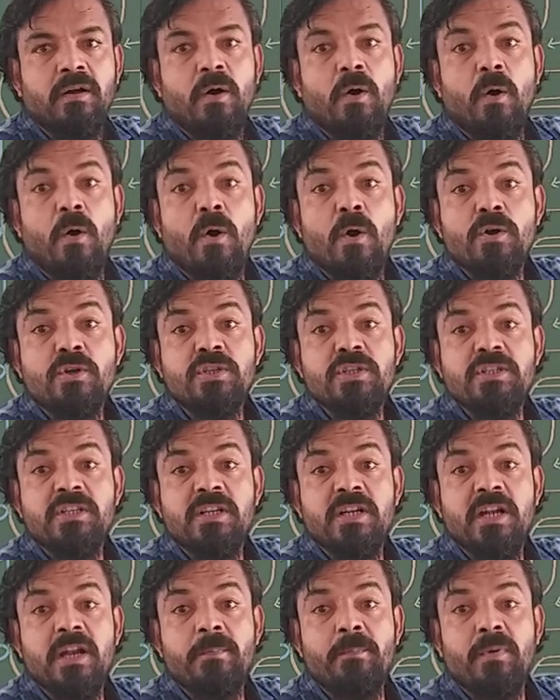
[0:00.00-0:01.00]

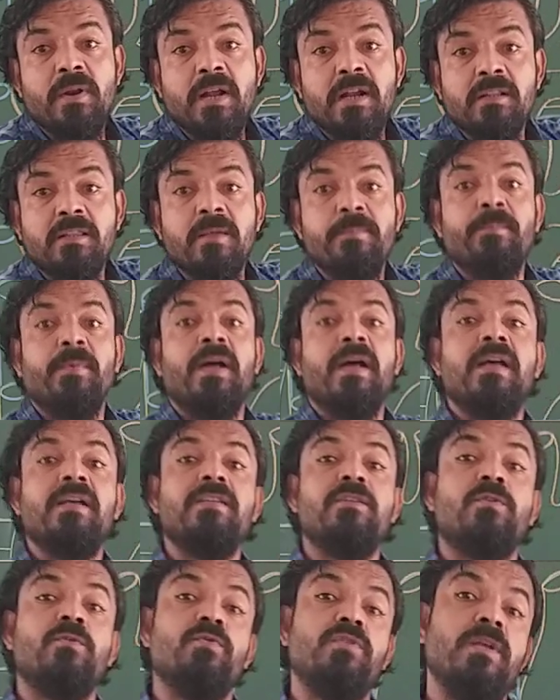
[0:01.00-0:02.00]
Oxygenated blood they
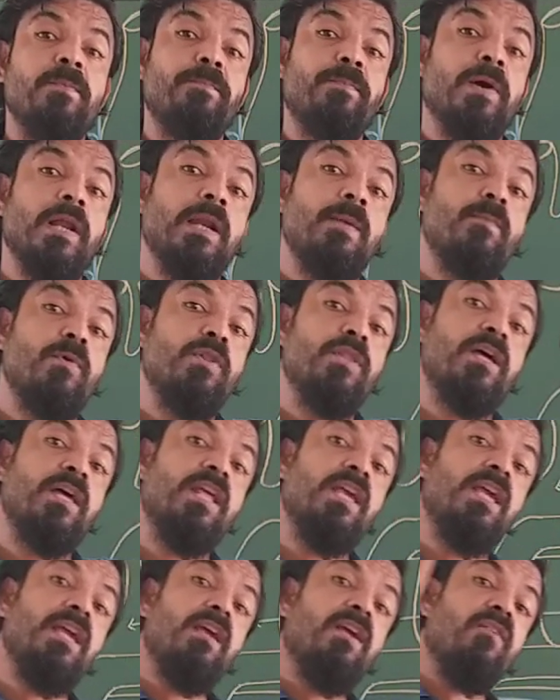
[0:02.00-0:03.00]
pass to the
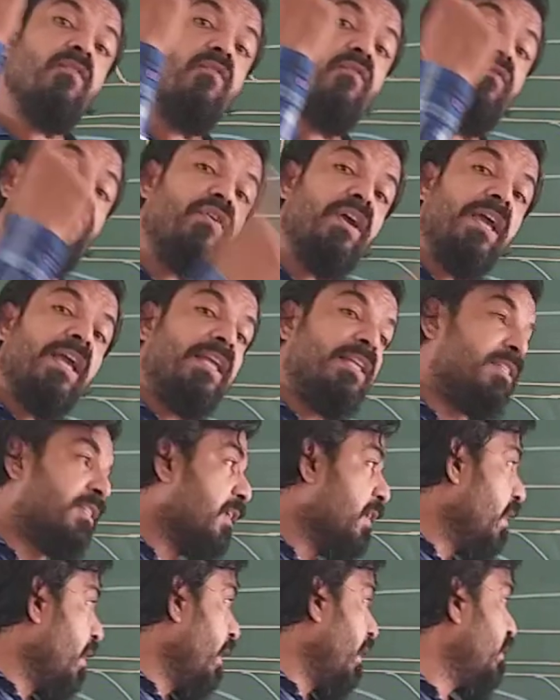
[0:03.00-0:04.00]
pulmonary
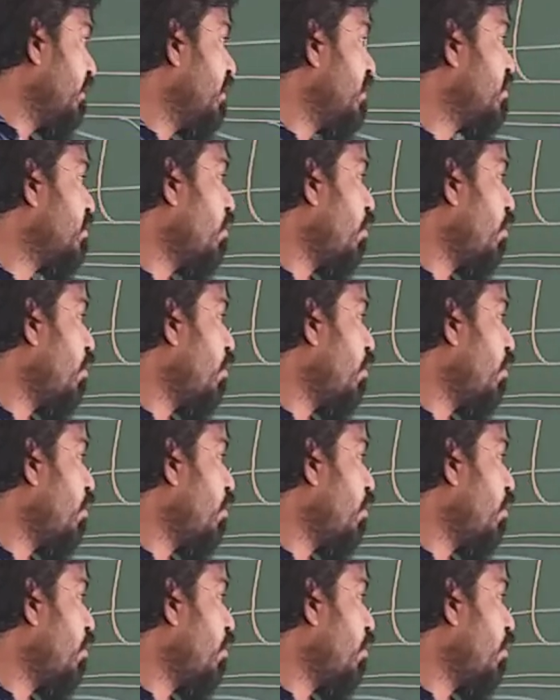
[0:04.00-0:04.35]
veins, and this